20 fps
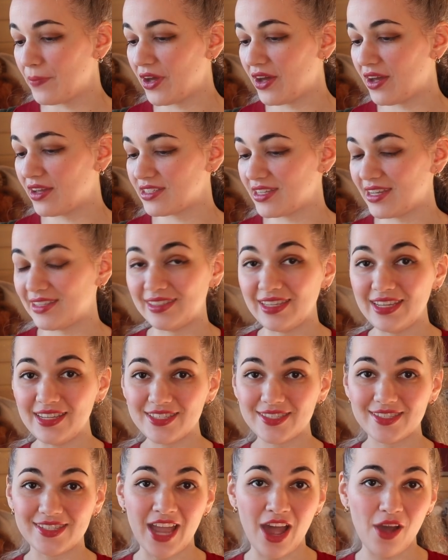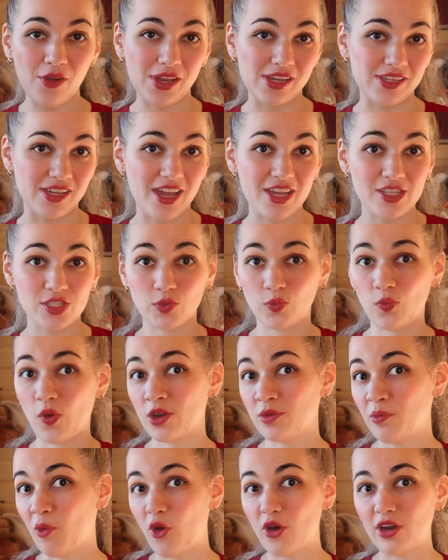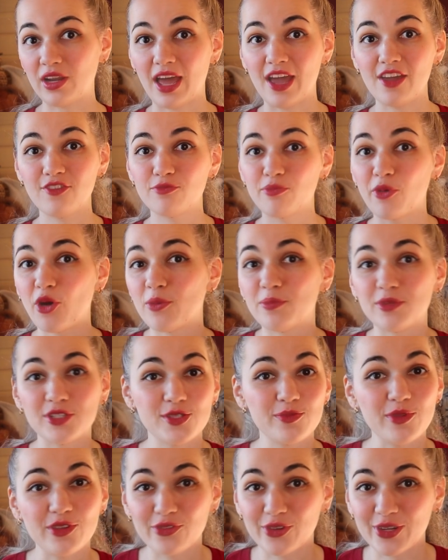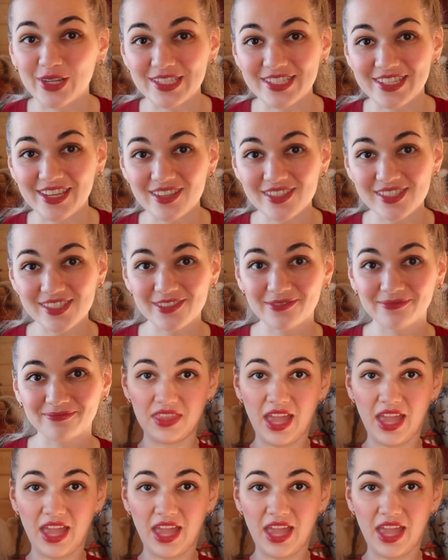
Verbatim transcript: but at least now it has one more life purpose before it does.